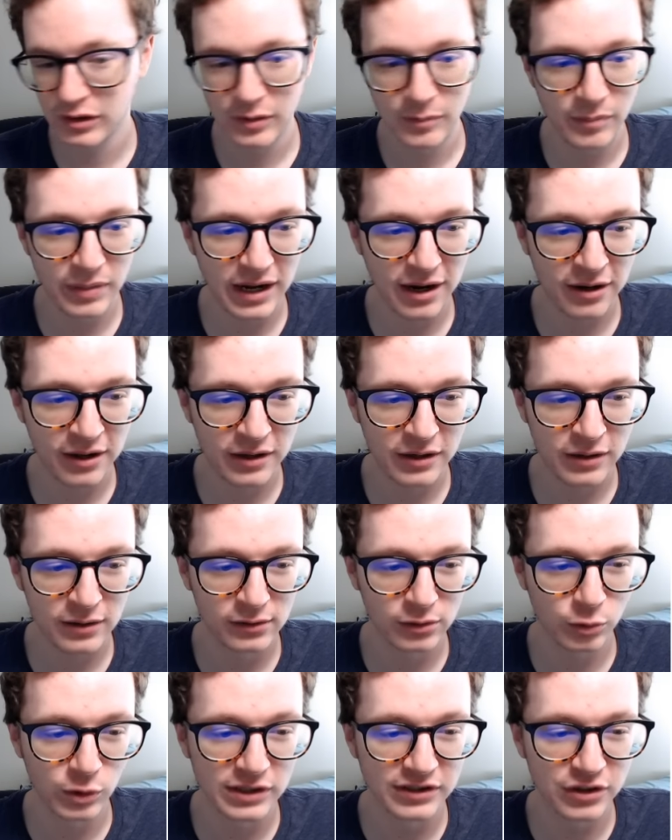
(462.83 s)
About
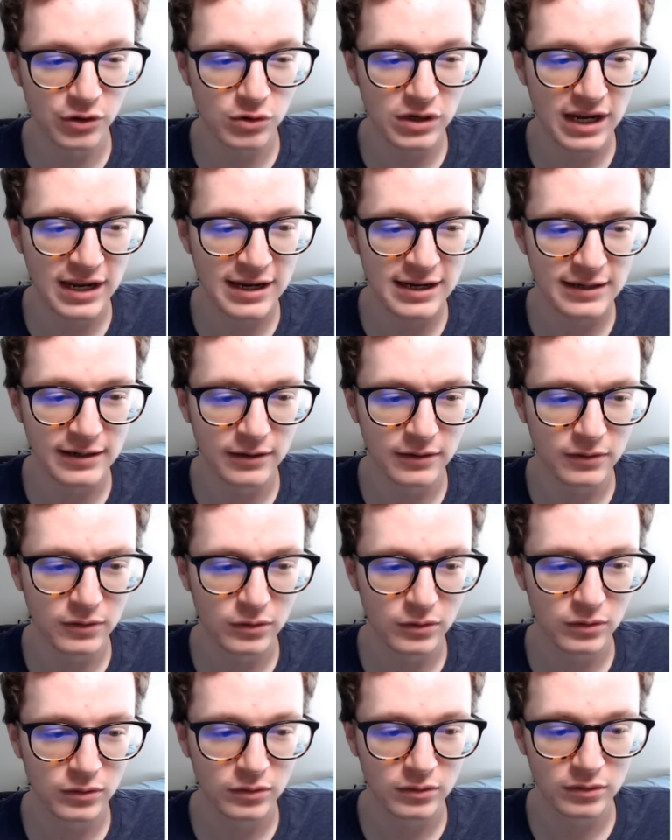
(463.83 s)
Lorenzo Cain.
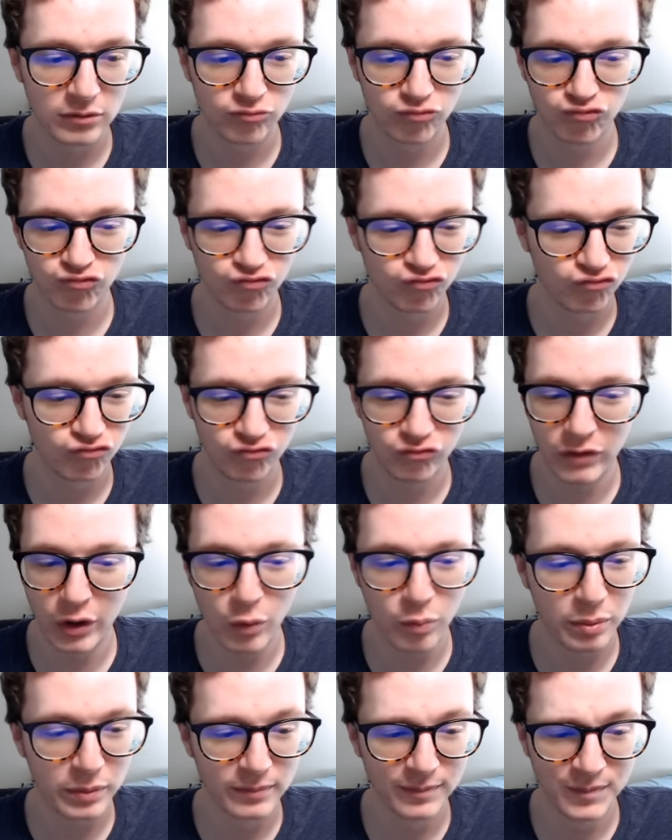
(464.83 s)
Nope.